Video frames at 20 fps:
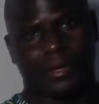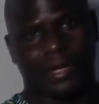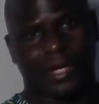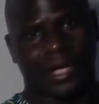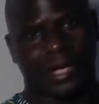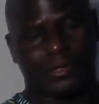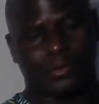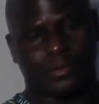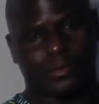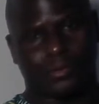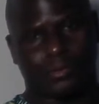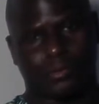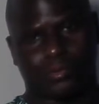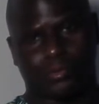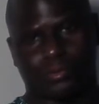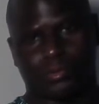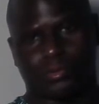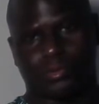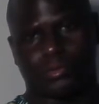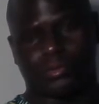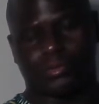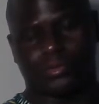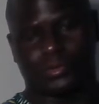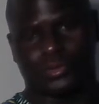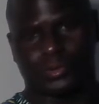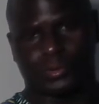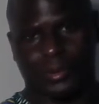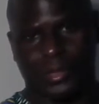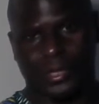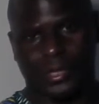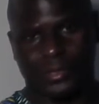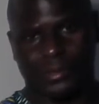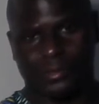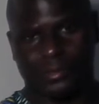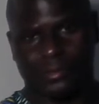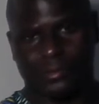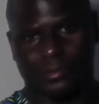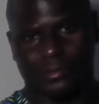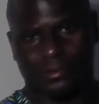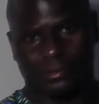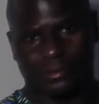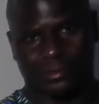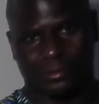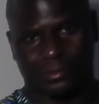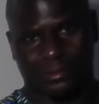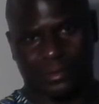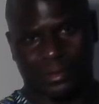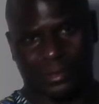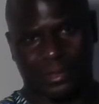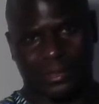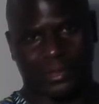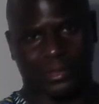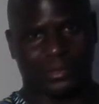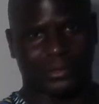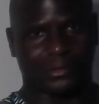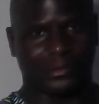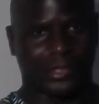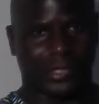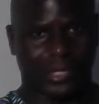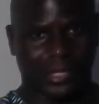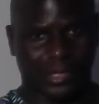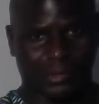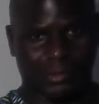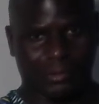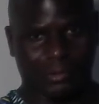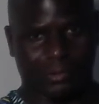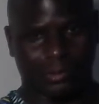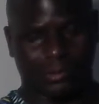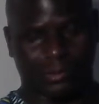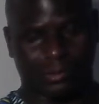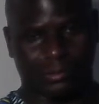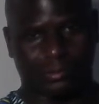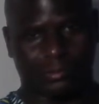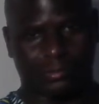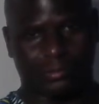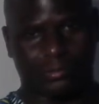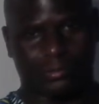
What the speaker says: how to dress a candle